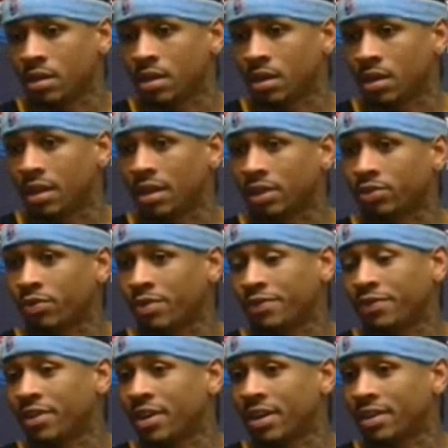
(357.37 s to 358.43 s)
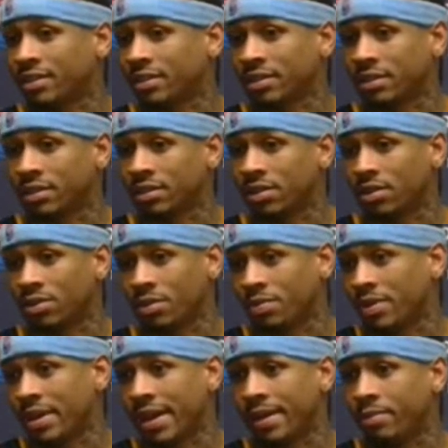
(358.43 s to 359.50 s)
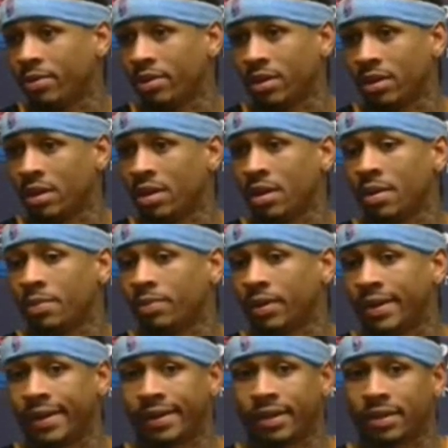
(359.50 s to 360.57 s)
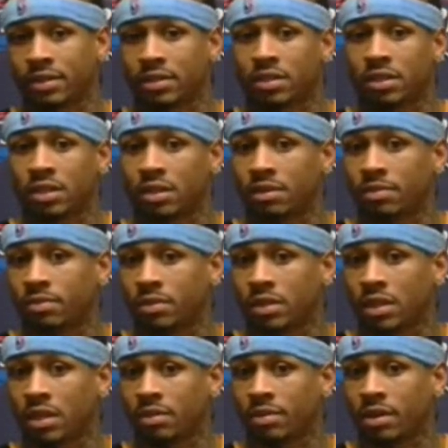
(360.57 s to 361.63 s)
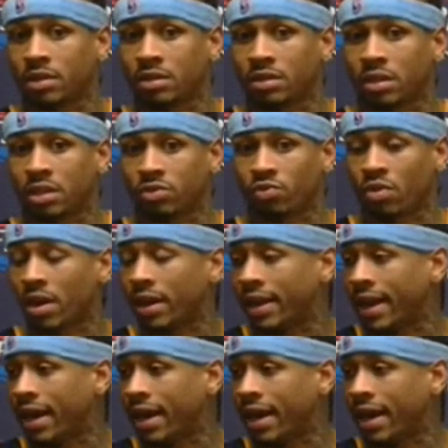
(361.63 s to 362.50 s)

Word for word: a luxury for us, you know, to be able to play against a team team that's that's running